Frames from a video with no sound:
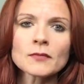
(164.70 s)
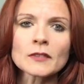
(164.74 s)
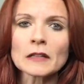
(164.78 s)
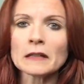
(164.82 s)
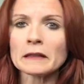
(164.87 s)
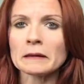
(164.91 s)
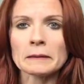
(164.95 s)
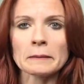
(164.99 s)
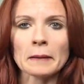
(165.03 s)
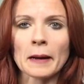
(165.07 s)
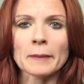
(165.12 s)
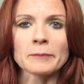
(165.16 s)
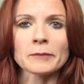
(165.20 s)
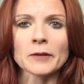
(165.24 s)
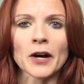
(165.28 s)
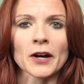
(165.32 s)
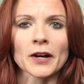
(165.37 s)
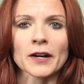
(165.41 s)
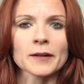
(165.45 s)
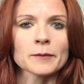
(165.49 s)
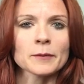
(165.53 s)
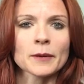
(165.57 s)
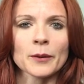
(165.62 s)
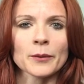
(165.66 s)
I'm not
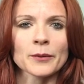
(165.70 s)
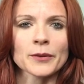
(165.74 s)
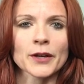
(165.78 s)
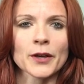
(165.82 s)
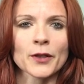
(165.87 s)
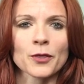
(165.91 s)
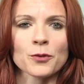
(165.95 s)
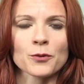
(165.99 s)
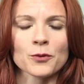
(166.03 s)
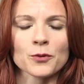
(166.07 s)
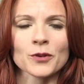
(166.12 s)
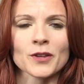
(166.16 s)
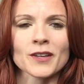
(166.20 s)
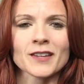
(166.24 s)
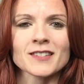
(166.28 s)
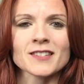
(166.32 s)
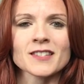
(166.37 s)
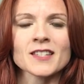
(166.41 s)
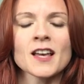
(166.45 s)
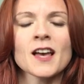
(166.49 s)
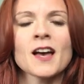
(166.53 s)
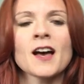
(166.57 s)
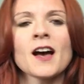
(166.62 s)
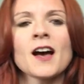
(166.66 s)
going to be able to get through
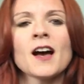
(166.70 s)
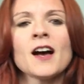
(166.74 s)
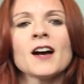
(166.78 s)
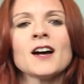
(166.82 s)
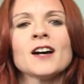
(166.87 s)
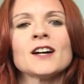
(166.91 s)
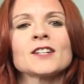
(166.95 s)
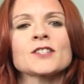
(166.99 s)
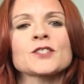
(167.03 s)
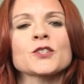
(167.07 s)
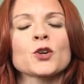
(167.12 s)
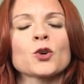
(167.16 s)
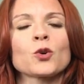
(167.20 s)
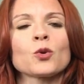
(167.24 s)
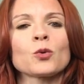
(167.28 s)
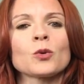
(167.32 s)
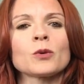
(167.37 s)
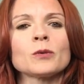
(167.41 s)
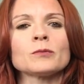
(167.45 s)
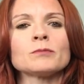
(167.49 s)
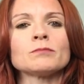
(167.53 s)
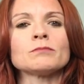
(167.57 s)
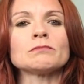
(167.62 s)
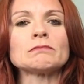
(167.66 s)
this.
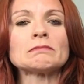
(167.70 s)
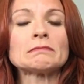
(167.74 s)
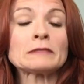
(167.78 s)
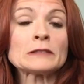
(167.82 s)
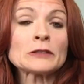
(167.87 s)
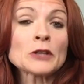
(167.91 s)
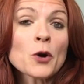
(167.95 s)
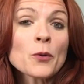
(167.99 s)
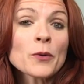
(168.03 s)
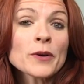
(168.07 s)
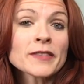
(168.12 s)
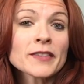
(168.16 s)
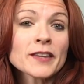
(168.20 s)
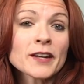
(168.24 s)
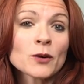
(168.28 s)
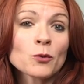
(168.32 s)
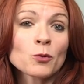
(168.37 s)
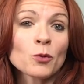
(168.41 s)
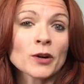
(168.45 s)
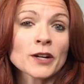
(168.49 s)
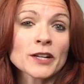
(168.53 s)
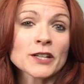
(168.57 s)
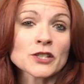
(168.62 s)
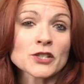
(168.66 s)
So knowing that I
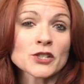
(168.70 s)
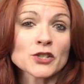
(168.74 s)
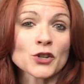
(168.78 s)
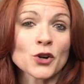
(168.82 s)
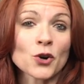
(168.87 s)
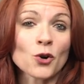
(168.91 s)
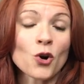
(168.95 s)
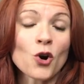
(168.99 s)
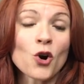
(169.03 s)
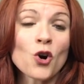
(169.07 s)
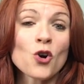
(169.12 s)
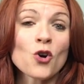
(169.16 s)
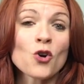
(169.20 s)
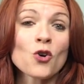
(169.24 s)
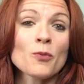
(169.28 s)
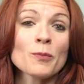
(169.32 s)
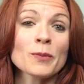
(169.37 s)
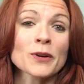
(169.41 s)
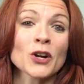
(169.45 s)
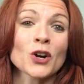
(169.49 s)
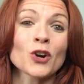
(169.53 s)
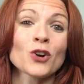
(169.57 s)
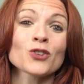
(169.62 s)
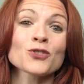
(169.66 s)
wanted to go home,
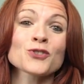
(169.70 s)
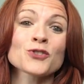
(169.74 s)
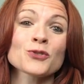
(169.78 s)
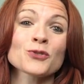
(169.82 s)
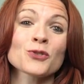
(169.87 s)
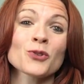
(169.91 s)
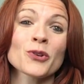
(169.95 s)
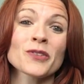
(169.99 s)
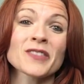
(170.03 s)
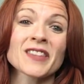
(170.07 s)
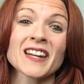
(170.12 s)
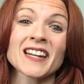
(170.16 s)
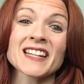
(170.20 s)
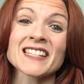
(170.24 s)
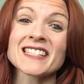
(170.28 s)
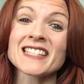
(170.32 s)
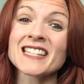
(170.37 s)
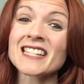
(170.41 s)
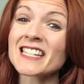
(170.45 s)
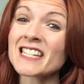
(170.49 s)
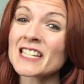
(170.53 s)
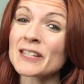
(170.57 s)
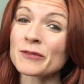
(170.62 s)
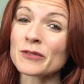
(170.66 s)
but also knowing that I
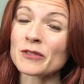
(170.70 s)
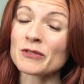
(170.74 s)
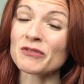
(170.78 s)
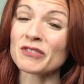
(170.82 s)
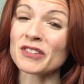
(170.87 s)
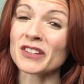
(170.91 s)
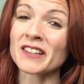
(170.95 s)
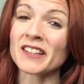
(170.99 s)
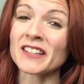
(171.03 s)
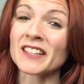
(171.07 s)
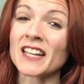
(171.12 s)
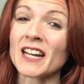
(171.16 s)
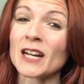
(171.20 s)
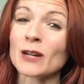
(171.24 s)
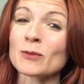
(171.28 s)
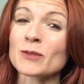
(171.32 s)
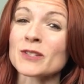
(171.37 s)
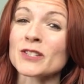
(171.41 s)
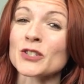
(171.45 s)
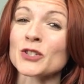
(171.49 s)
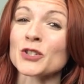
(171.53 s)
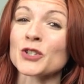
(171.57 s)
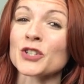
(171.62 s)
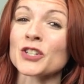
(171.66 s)
didn't even feel like I
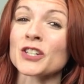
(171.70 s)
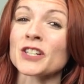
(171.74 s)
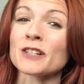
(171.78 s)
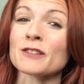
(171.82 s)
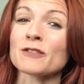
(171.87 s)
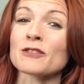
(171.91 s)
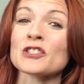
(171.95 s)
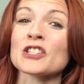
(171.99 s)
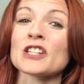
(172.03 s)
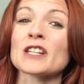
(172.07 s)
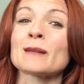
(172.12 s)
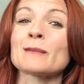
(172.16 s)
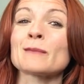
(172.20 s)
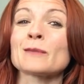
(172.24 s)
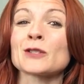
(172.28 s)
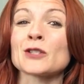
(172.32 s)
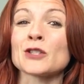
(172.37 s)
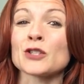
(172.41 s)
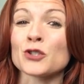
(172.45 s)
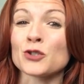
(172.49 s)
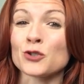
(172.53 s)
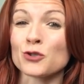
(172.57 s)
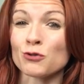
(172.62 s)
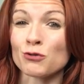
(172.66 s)
was in good enough shape
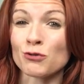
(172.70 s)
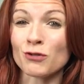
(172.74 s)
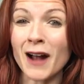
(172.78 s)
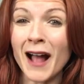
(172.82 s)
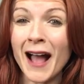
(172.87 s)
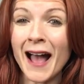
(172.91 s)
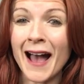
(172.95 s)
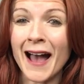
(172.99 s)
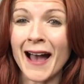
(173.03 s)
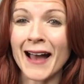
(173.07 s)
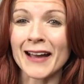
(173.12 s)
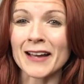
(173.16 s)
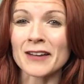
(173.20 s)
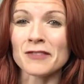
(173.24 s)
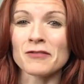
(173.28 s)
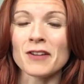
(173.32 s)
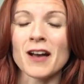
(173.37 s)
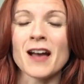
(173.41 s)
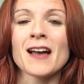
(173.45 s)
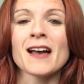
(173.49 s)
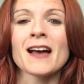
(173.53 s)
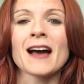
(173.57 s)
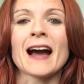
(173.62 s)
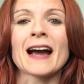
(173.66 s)
to drive,
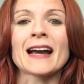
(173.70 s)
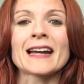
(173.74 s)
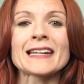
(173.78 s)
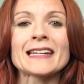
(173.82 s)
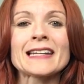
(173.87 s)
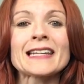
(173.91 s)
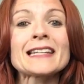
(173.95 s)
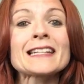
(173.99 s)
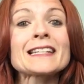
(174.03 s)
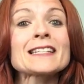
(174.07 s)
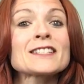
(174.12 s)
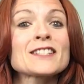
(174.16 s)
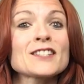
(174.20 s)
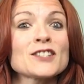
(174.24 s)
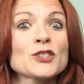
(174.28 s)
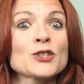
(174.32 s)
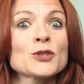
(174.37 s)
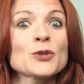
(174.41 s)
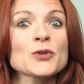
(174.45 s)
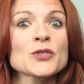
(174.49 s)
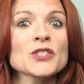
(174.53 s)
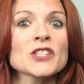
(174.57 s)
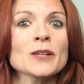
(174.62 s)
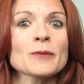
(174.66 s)
I needed to
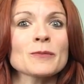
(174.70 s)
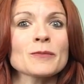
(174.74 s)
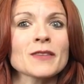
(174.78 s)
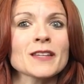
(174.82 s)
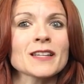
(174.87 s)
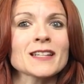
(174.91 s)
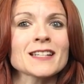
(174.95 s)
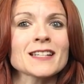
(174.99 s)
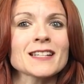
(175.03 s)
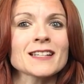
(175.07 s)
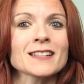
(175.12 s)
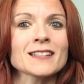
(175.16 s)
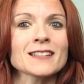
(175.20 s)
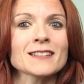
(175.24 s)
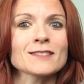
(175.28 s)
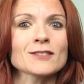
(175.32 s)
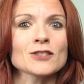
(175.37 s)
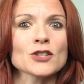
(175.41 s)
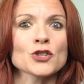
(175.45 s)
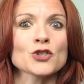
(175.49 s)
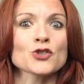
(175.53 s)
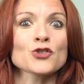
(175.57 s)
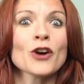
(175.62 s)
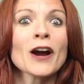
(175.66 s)
do something,
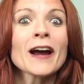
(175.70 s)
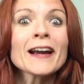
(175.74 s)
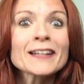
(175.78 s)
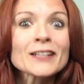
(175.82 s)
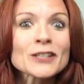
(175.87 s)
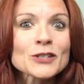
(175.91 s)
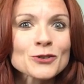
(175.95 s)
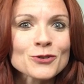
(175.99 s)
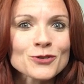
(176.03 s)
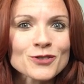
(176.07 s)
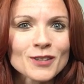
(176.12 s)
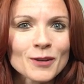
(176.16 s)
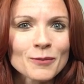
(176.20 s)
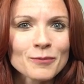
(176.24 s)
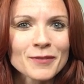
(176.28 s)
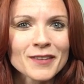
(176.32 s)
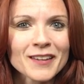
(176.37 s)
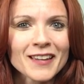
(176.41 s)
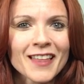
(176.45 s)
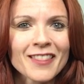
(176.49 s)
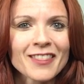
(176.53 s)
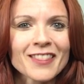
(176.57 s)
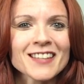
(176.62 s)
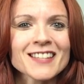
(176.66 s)
to try to do
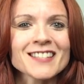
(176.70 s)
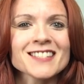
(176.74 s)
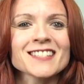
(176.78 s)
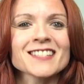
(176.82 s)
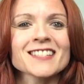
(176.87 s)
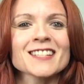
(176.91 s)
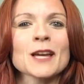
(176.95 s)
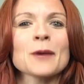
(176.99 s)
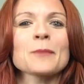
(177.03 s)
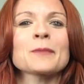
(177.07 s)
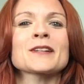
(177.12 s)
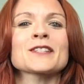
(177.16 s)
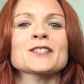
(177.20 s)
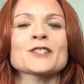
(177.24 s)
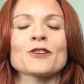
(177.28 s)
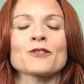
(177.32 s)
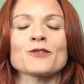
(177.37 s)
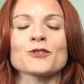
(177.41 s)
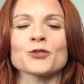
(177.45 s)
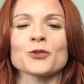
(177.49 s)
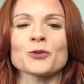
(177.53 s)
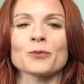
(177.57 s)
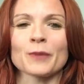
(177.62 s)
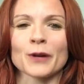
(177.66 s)
something at least to get
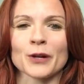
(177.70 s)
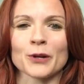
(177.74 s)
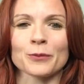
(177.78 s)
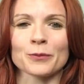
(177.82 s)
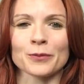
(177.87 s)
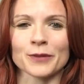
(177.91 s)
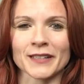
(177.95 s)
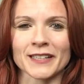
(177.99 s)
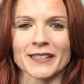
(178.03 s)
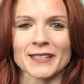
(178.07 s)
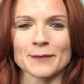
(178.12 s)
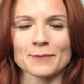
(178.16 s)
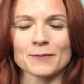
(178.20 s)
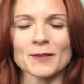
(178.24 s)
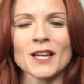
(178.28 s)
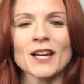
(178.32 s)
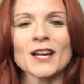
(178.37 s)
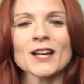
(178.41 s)
myself to a better place.